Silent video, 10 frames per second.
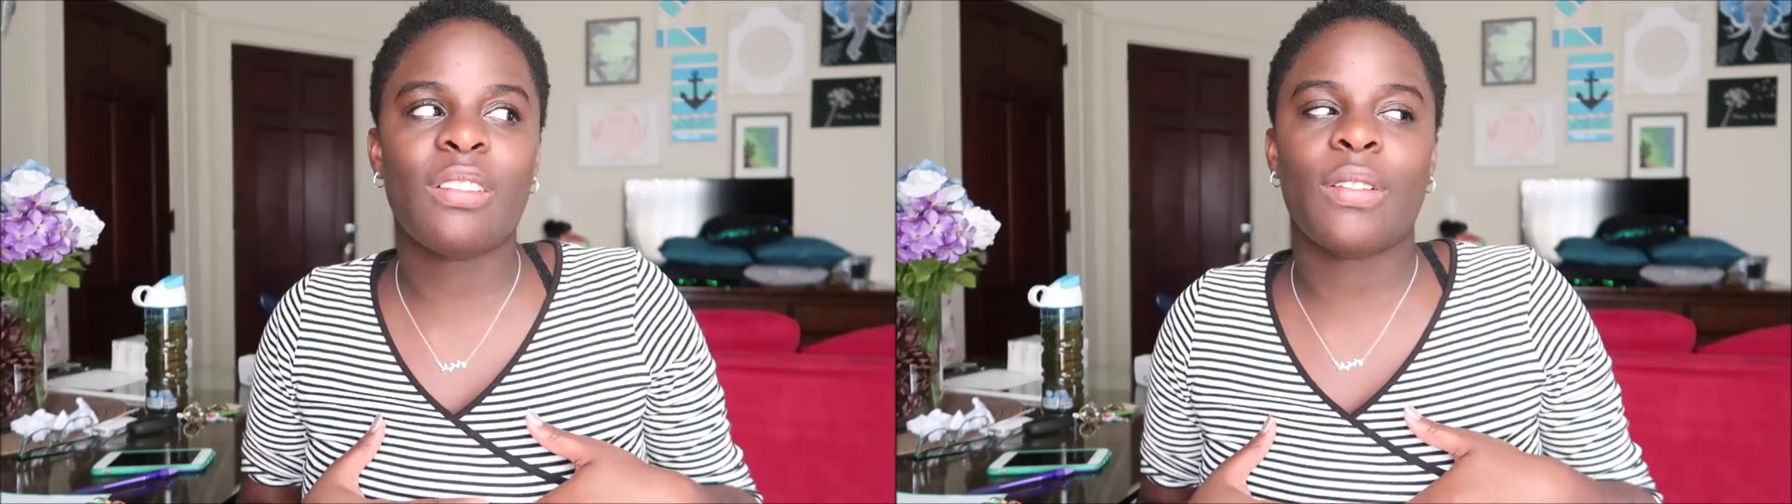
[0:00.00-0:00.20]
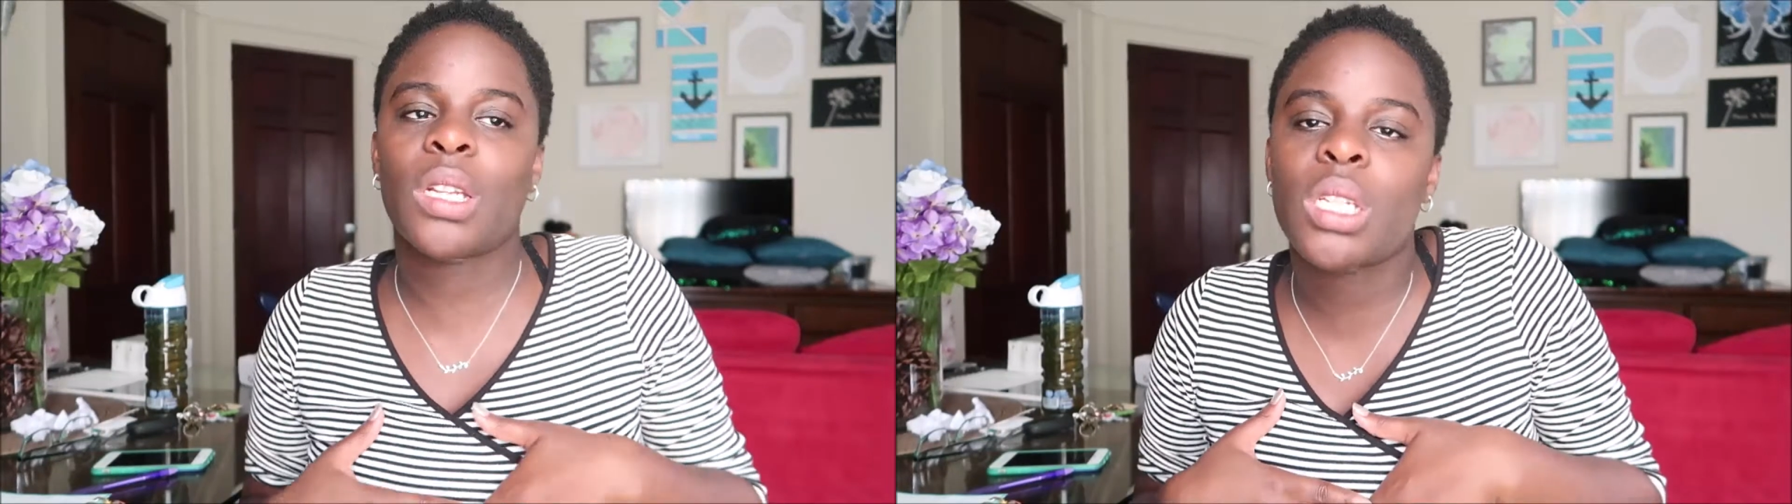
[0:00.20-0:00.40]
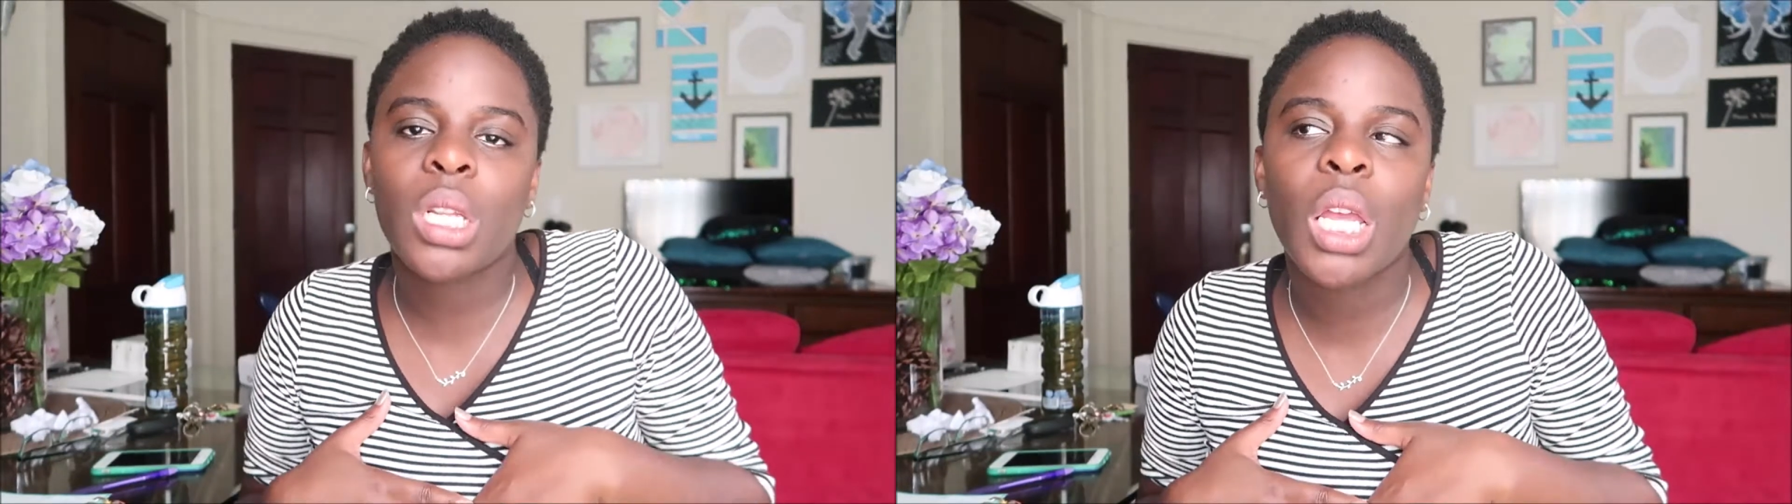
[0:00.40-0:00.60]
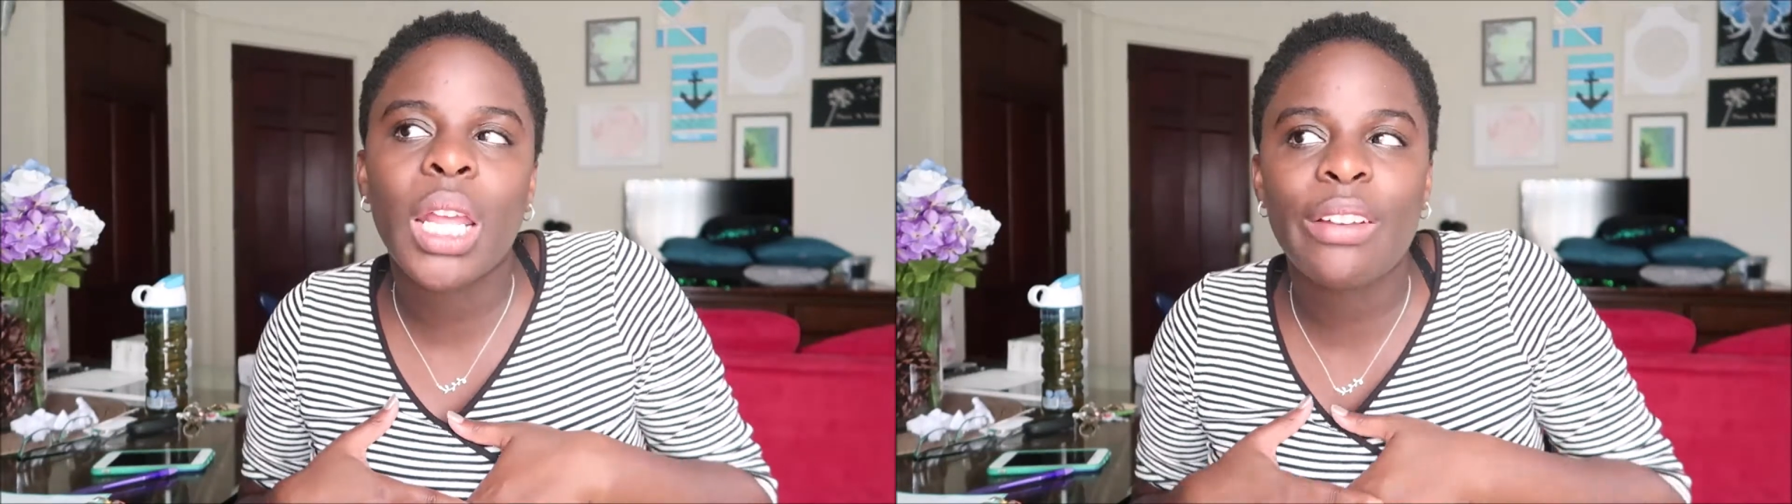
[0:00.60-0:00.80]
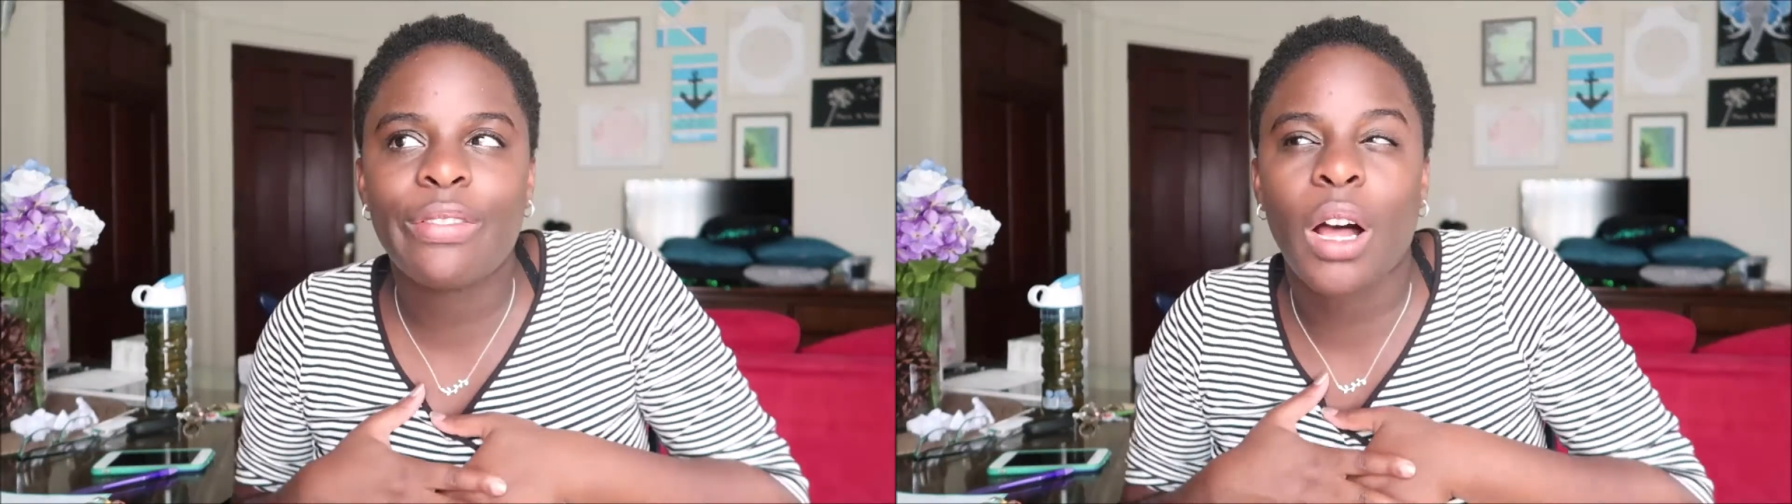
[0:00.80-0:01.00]
eventually
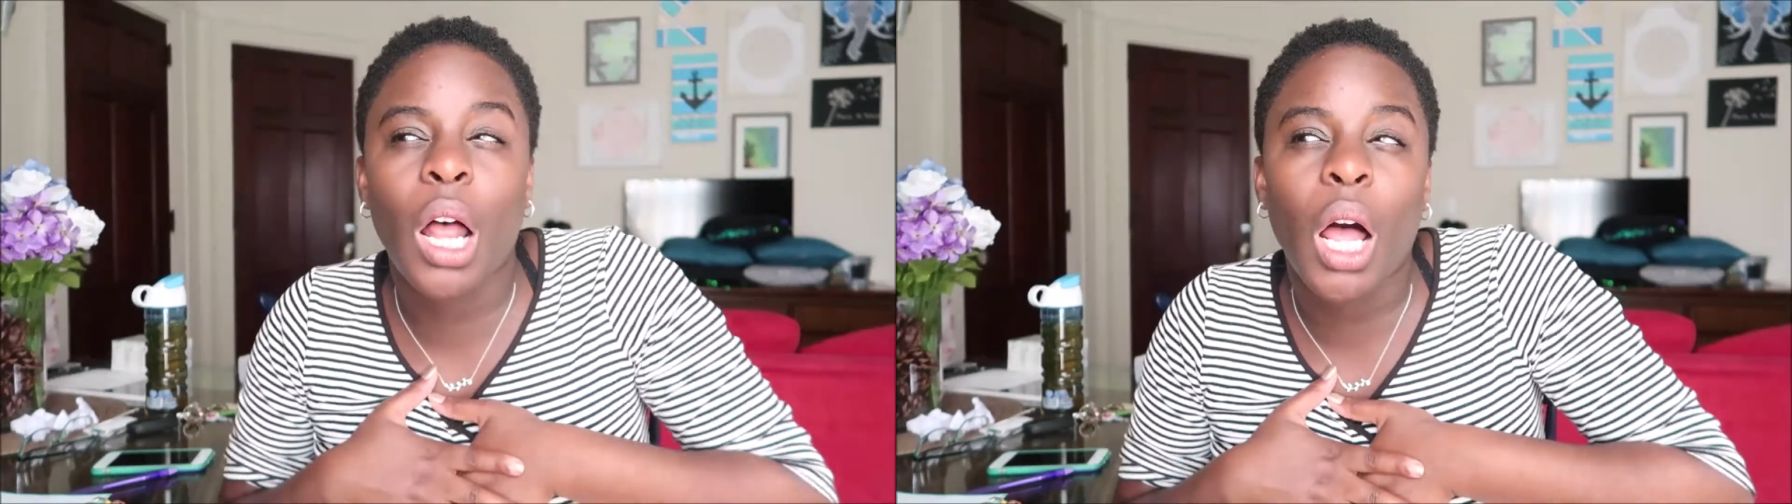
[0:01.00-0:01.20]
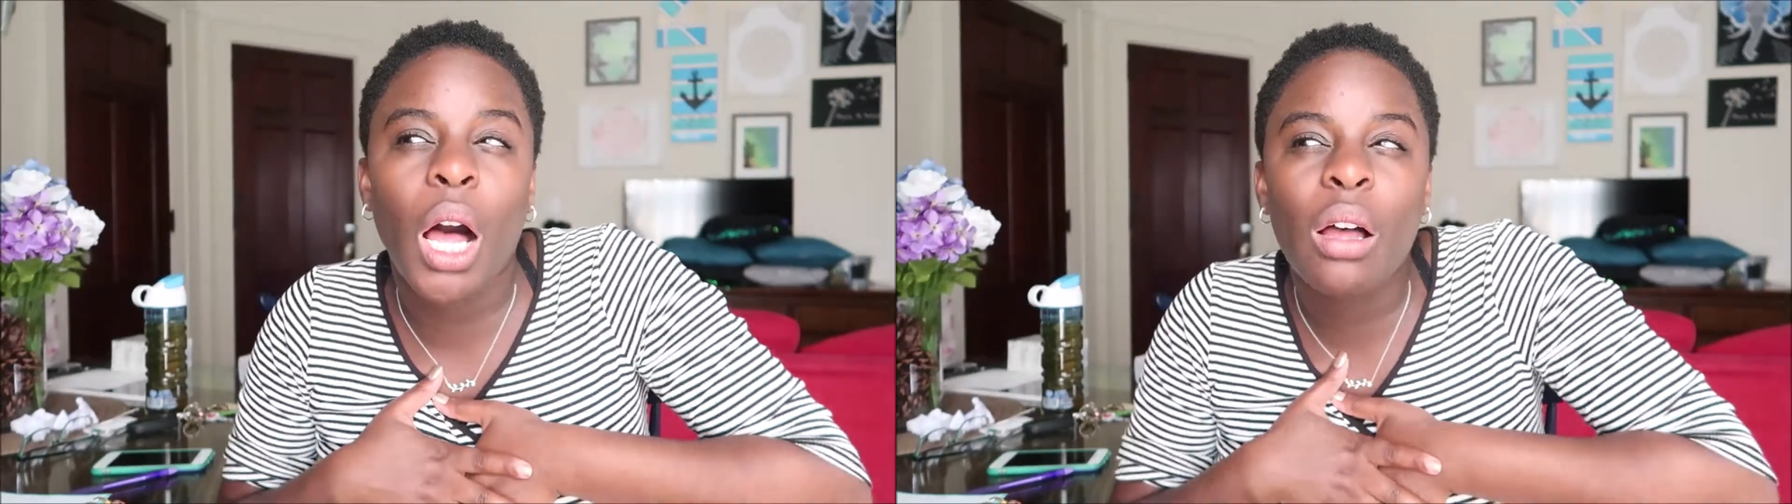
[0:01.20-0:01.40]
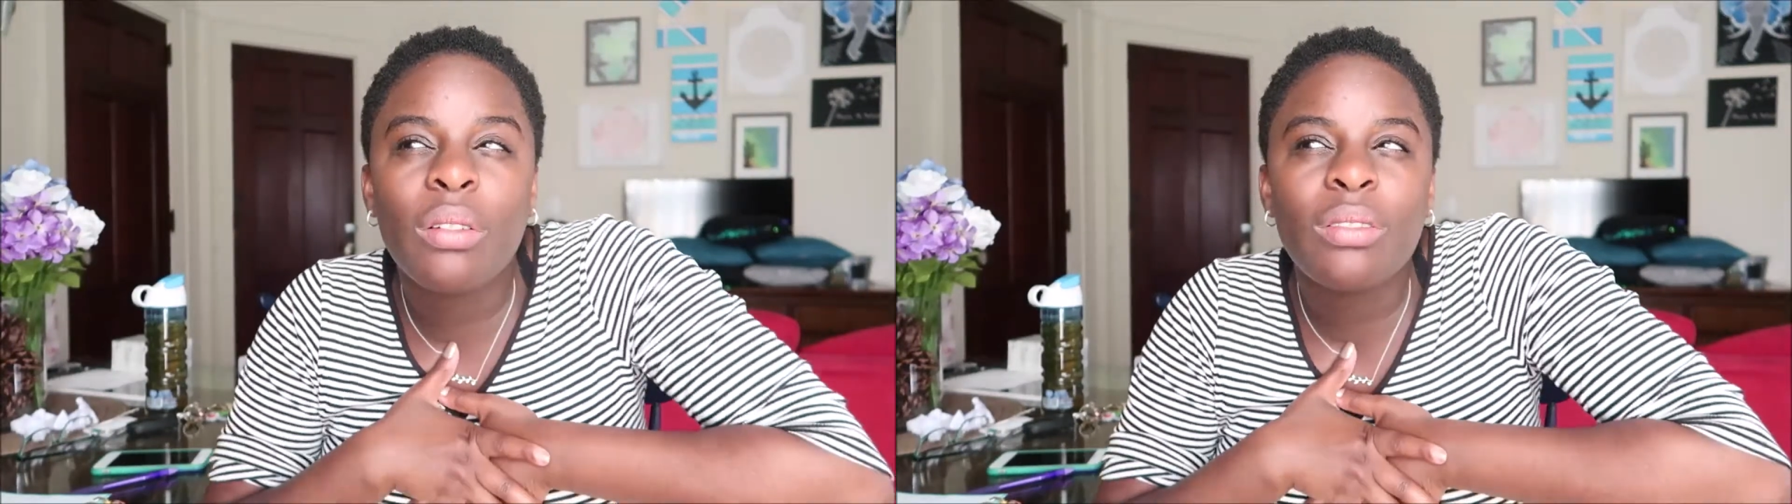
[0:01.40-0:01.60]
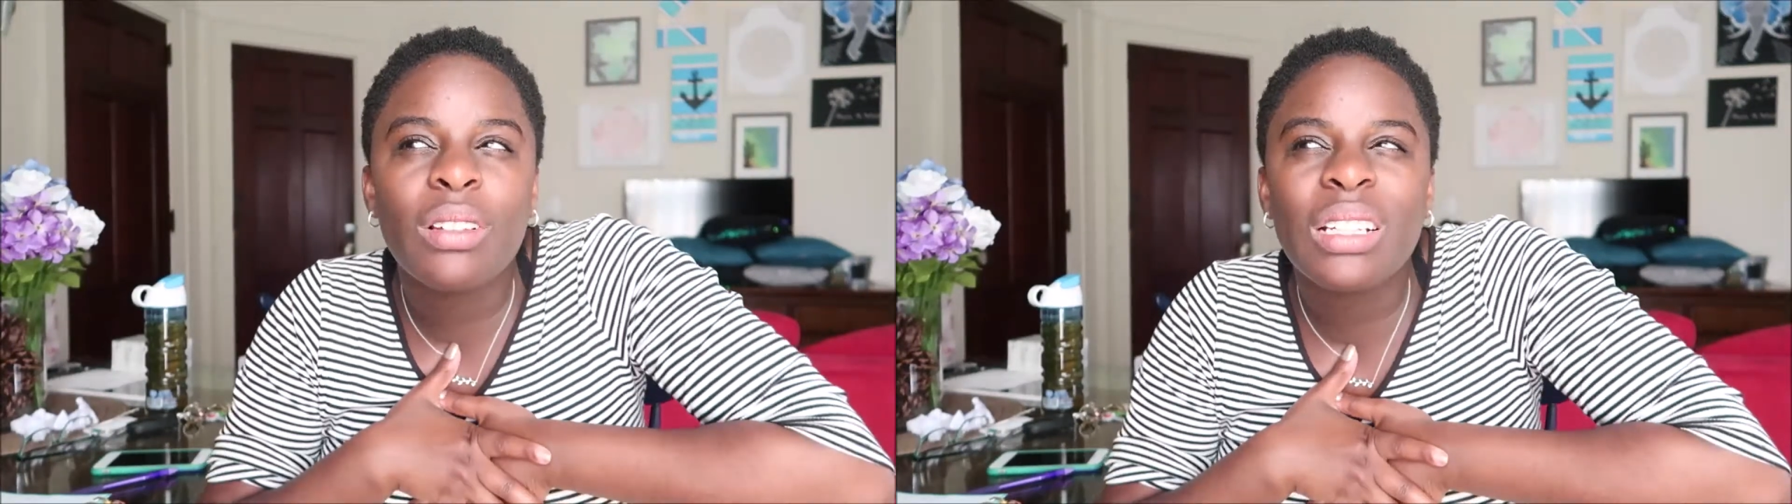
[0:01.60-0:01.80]
like fall off.